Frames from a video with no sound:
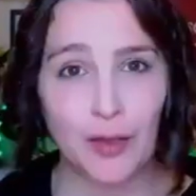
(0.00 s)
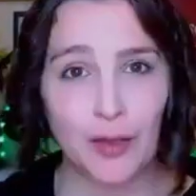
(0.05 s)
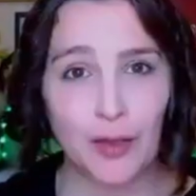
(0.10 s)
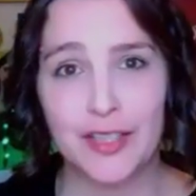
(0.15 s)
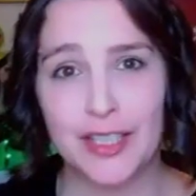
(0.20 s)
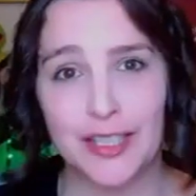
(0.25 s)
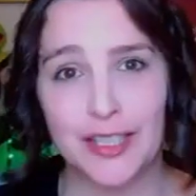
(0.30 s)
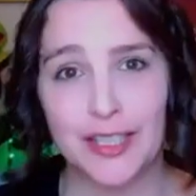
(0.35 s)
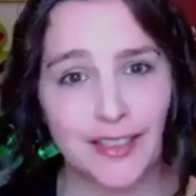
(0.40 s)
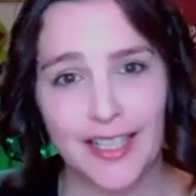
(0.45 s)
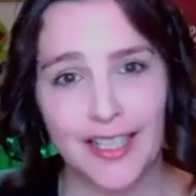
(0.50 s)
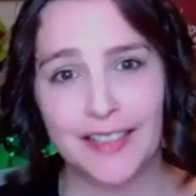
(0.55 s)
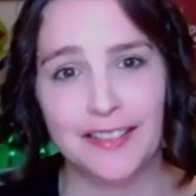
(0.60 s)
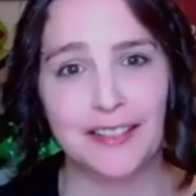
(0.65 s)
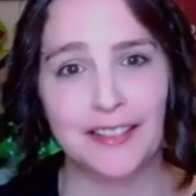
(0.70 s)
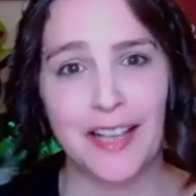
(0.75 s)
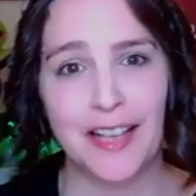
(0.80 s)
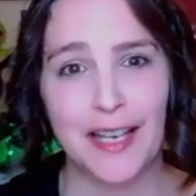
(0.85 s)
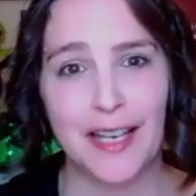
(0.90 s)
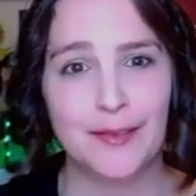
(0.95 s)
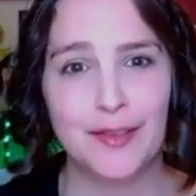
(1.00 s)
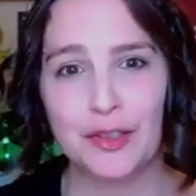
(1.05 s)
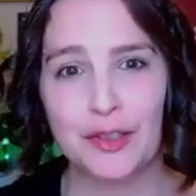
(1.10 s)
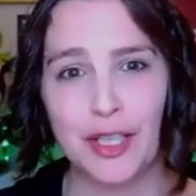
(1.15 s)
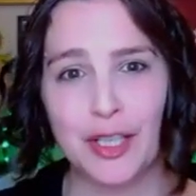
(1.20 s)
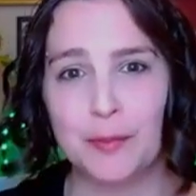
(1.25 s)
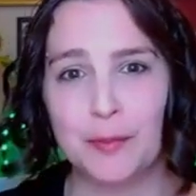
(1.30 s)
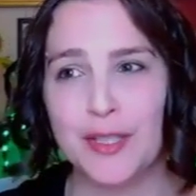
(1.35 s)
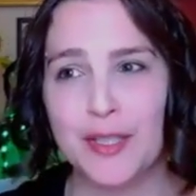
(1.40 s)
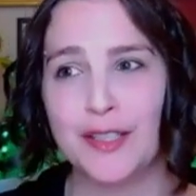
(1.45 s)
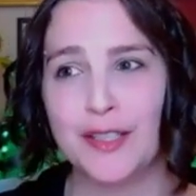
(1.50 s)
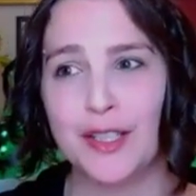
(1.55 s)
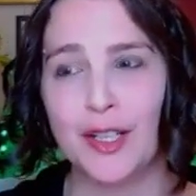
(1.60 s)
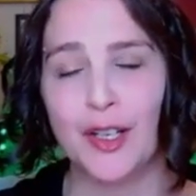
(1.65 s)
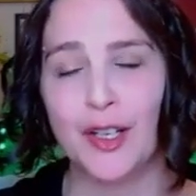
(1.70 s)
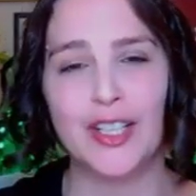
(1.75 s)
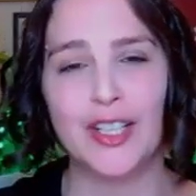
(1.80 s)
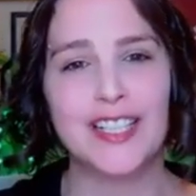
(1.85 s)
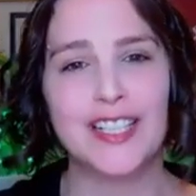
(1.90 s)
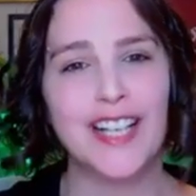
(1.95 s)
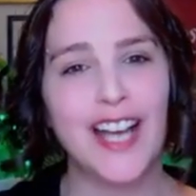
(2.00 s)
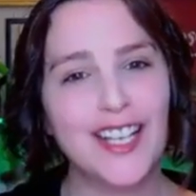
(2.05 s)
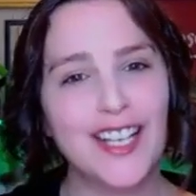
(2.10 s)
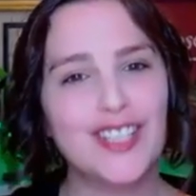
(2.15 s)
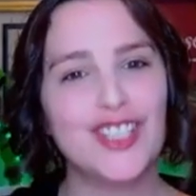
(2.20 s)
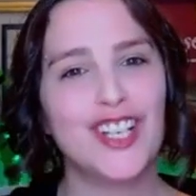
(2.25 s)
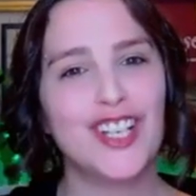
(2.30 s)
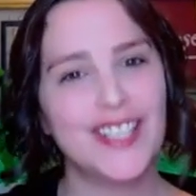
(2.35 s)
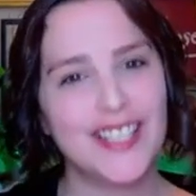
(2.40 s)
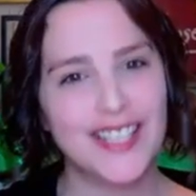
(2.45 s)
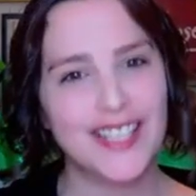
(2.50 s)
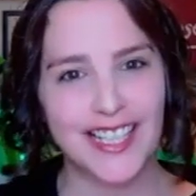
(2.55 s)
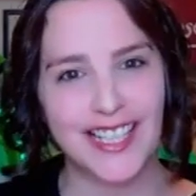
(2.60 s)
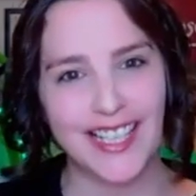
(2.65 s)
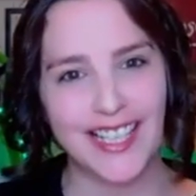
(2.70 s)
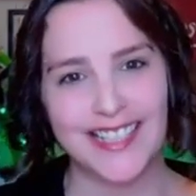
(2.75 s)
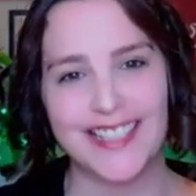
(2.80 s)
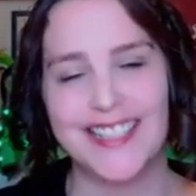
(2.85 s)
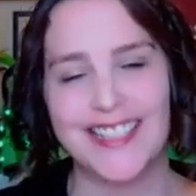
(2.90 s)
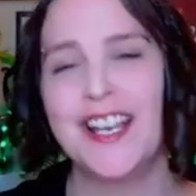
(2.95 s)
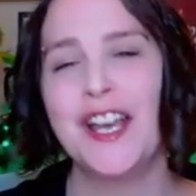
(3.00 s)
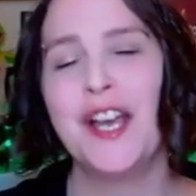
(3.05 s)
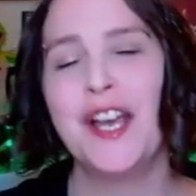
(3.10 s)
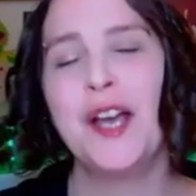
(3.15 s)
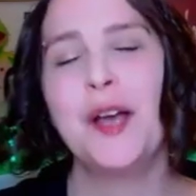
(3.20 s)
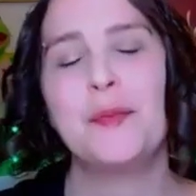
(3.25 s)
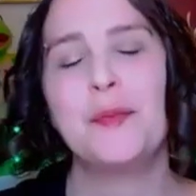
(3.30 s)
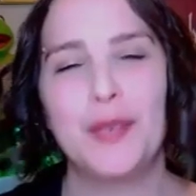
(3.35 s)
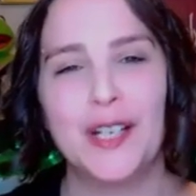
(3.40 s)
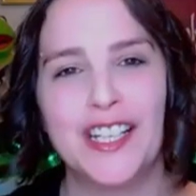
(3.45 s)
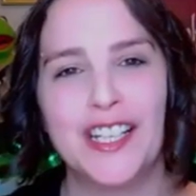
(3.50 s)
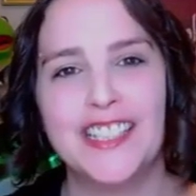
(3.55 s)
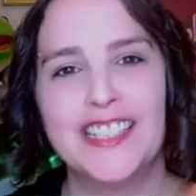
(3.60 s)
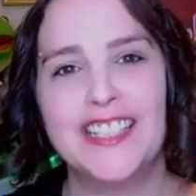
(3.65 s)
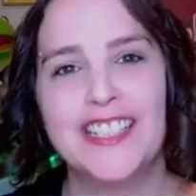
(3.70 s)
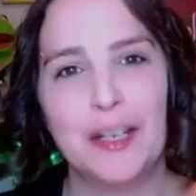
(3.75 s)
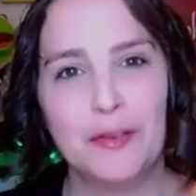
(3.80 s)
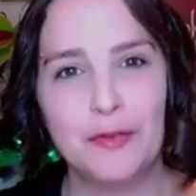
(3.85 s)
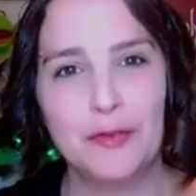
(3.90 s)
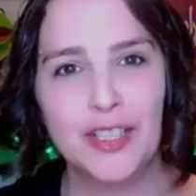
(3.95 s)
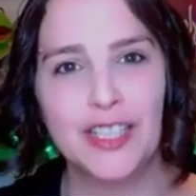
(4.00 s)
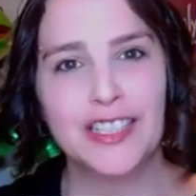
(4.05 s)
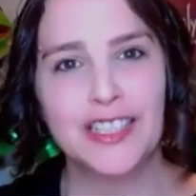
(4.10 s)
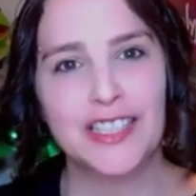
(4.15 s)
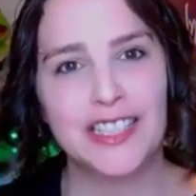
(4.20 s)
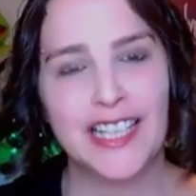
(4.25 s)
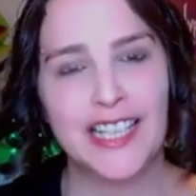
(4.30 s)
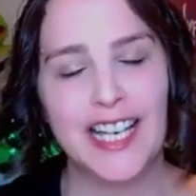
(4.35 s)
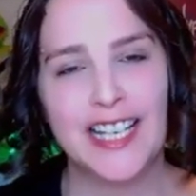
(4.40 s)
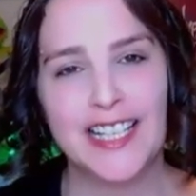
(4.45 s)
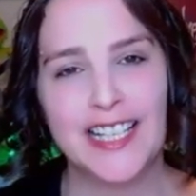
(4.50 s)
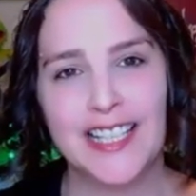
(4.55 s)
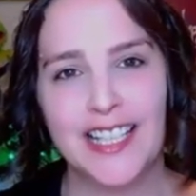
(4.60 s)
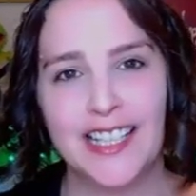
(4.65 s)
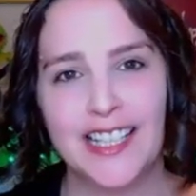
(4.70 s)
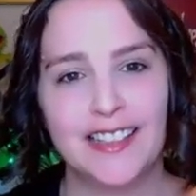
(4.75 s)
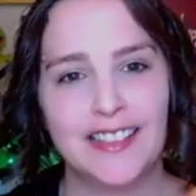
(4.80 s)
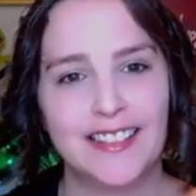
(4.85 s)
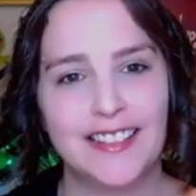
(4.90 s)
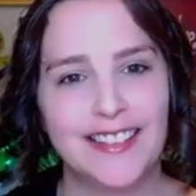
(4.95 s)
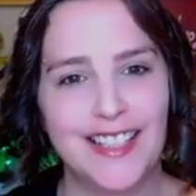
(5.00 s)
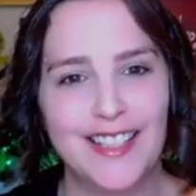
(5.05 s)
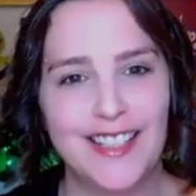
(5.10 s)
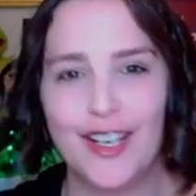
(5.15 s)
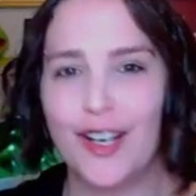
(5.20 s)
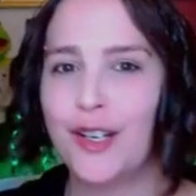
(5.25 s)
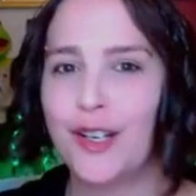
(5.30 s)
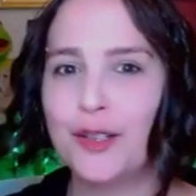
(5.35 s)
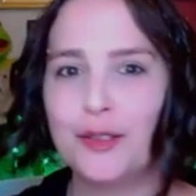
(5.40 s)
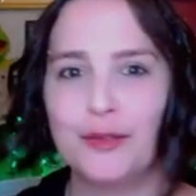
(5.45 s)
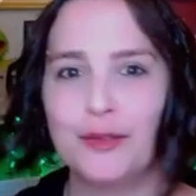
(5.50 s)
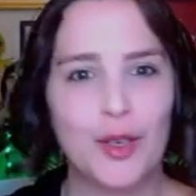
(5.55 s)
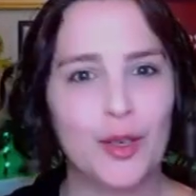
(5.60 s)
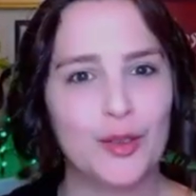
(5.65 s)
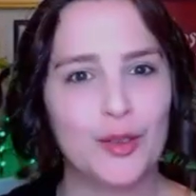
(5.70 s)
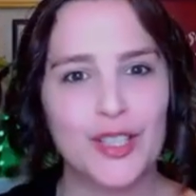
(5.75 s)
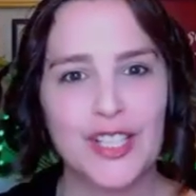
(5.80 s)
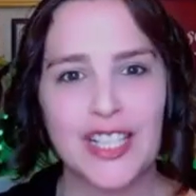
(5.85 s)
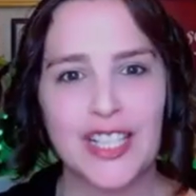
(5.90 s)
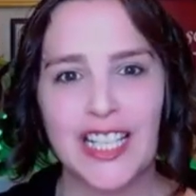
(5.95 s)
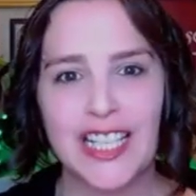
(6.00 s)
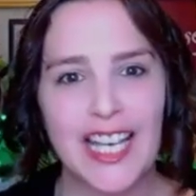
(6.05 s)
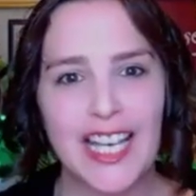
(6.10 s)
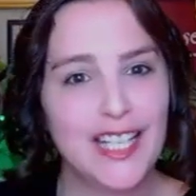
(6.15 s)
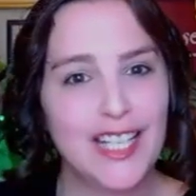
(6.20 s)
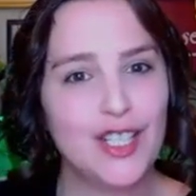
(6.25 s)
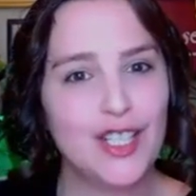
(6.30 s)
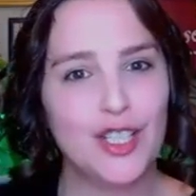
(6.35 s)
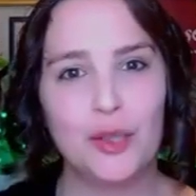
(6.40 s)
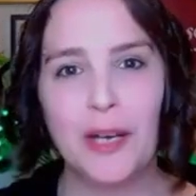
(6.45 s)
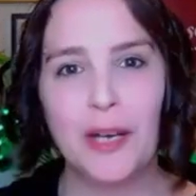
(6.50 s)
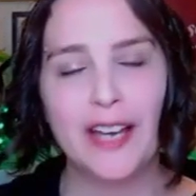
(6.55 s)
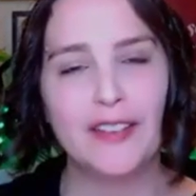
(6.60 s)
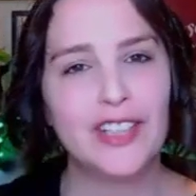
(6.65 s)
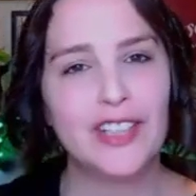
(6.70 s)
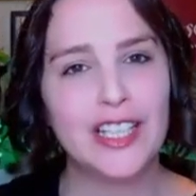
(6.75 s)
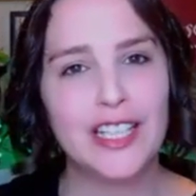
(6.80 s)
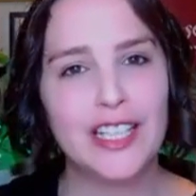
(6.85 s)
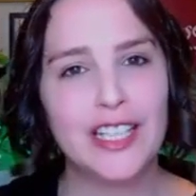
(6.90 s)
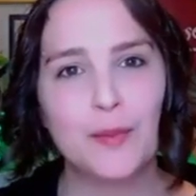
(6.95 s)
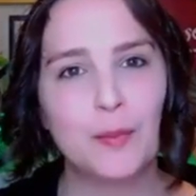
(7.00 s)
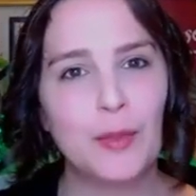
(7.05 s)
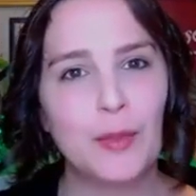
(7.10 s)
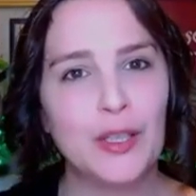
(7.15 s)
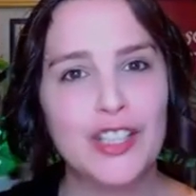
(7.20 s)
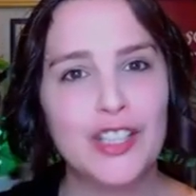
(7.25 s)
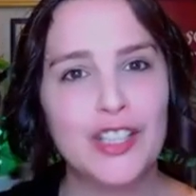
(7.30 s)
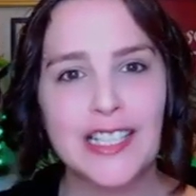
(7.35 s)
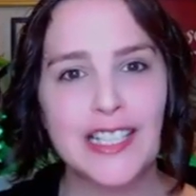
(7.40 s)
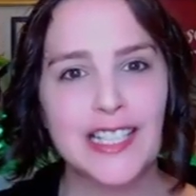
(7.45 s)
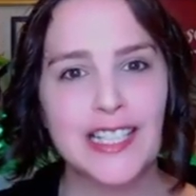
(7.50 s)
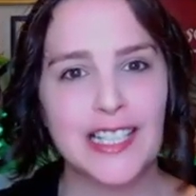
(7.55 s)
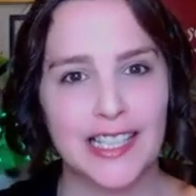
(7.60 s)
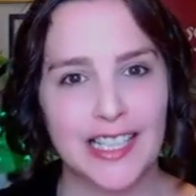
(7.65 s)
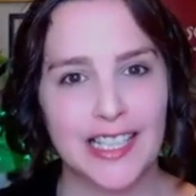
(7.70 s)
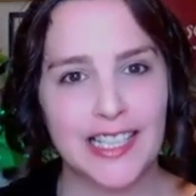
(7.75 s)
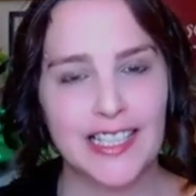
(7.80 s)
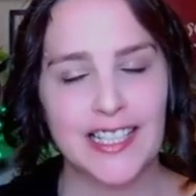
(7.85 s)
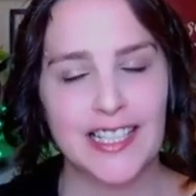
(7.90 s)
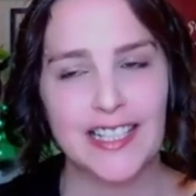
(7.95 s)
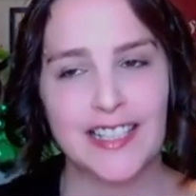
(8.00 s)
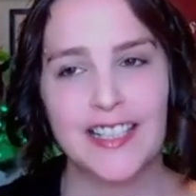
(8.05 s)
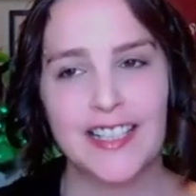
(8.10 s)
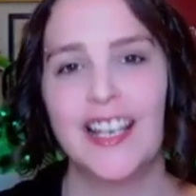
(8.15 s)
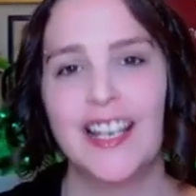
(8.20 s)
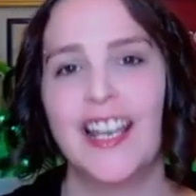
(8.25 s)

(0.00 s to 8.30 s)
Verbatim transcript: in, in live streams. So it's not just the kids, but definitely asking the younger folks like, hey, do you have any experience in this?